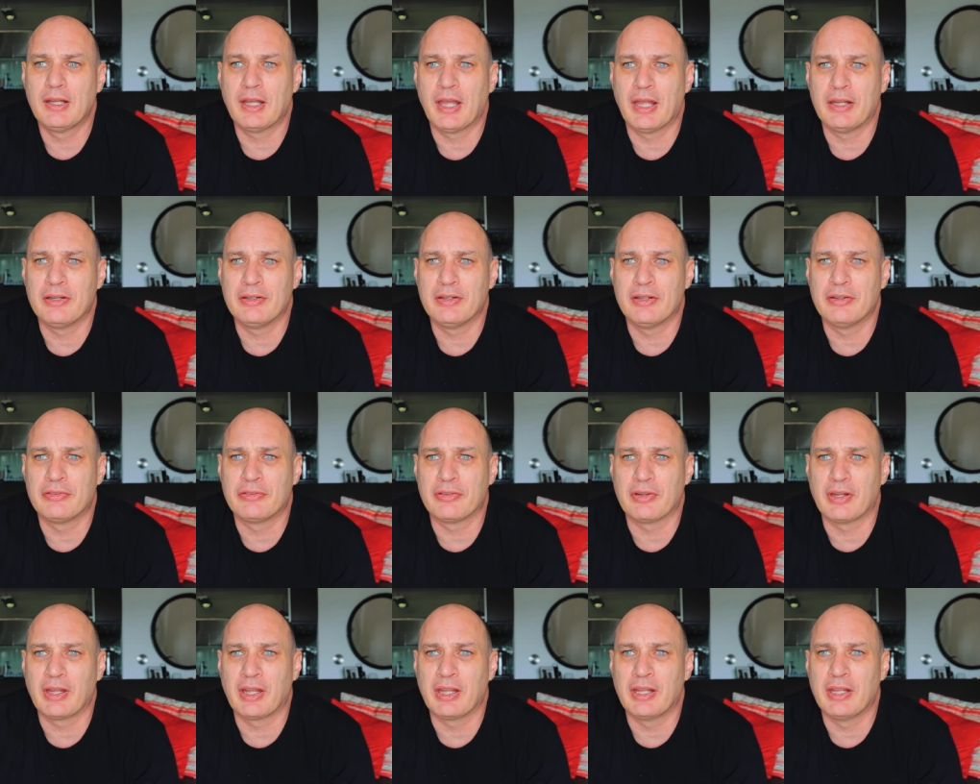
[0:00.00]
And
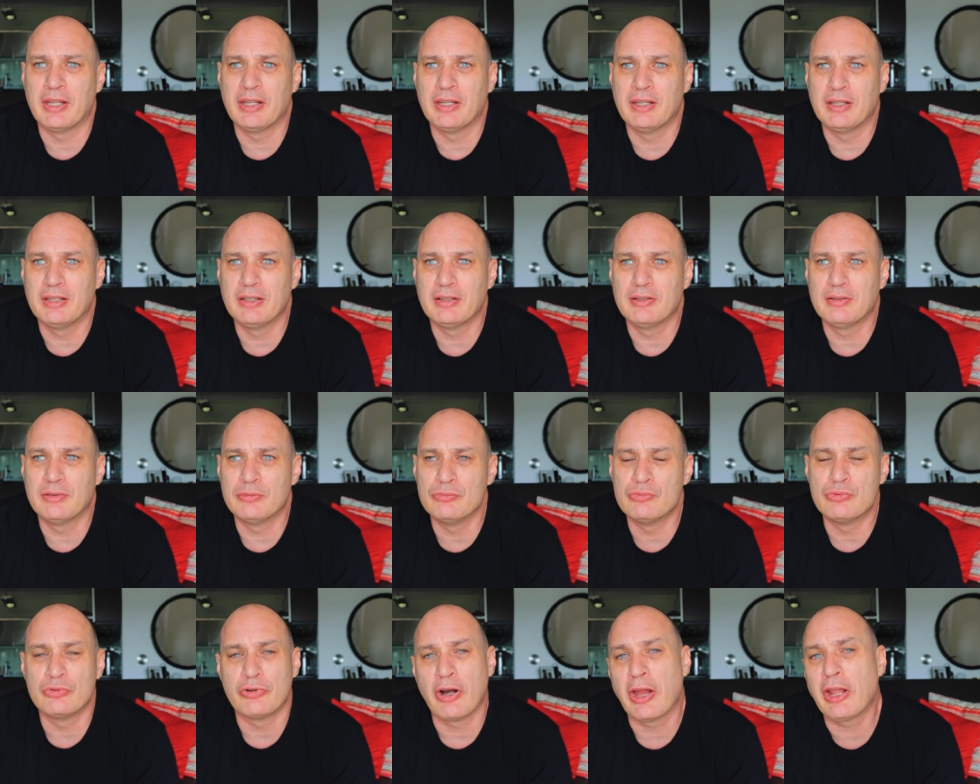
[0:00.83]
it's a
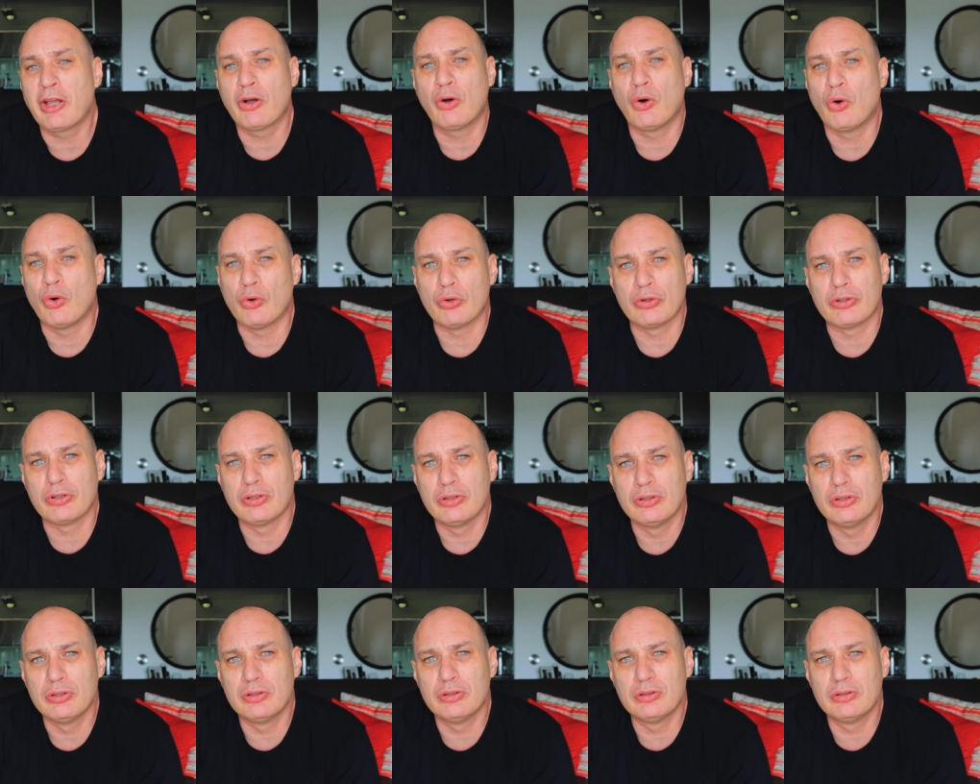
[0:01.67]
record,